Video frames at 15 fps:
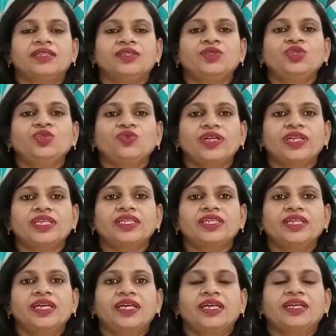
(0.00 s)

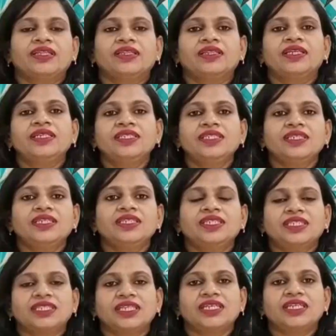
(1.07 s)
Usually this is
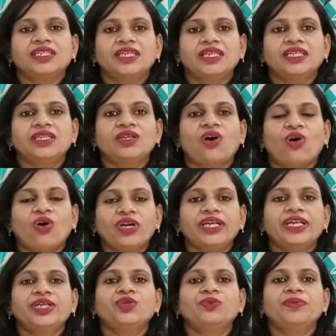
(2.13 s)
seen in
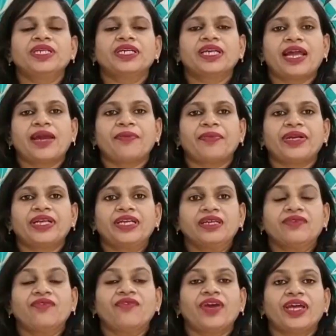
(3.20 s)
hot and humid
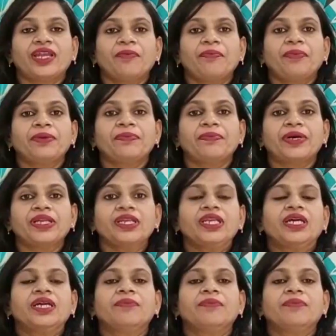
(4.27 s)
climate when people